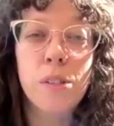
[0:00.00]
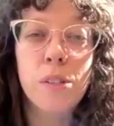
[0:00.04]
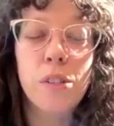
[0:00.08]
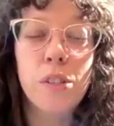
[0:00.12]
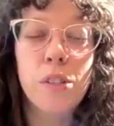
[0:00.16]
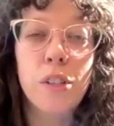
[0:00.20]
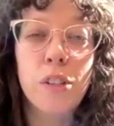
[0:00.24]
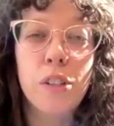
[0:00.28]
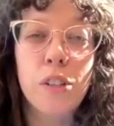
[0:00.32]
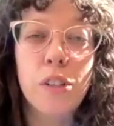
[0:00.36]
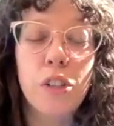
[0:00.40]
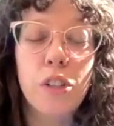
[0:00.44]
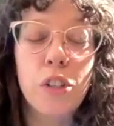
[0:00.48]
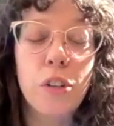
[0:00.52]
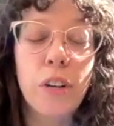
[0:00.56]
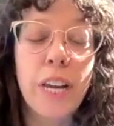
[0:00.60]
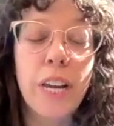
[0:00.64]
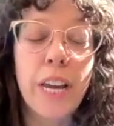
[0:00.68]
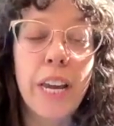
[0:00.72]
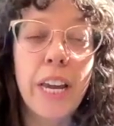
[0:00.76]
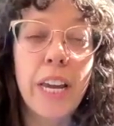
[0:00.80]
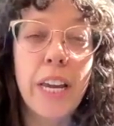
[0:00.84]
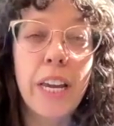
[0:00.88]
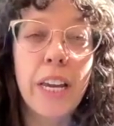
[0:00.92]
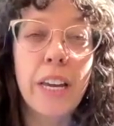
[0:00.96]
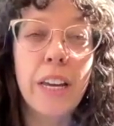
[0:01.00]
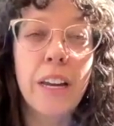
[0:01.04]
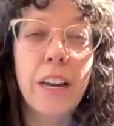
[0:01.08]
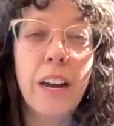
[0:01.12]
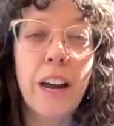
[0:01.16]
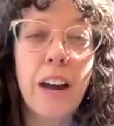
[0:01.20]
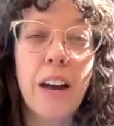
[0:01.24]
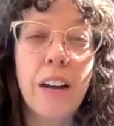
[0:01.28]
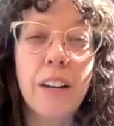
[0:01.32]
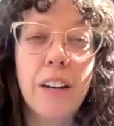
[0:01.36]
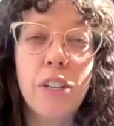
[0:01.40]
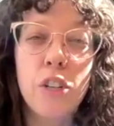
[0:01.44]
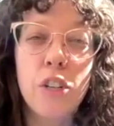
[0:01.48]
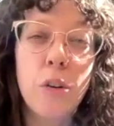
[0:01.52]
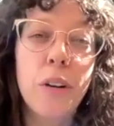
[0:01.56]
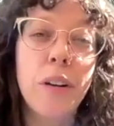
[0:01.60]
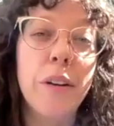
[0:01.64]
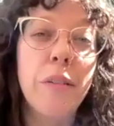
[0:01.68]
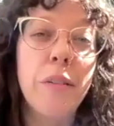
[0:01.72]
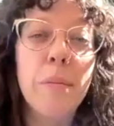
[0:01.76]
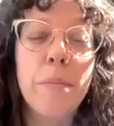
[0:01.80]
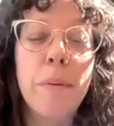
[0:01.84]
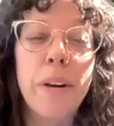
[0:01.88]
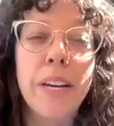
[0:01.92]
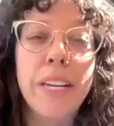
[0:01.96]
surgery
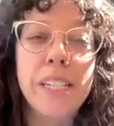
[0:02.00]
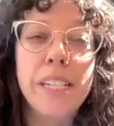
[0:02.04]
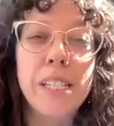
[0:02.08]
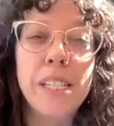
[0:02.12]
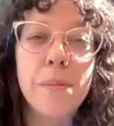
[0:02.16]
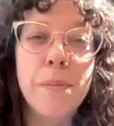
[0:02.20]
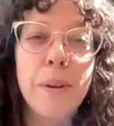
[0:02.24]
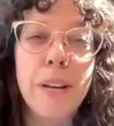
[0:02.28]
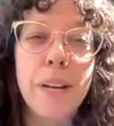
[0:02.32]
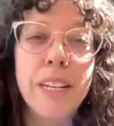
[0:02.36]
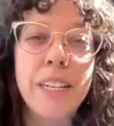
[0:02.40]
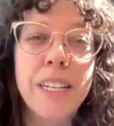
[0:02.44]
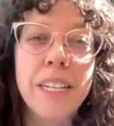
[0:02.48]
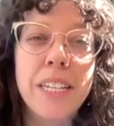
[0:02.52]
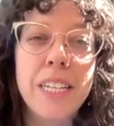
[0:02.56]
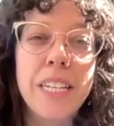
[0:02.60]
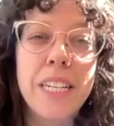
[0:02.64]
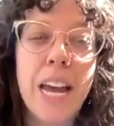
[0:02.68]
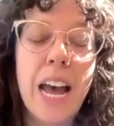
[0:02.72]
joint replacement,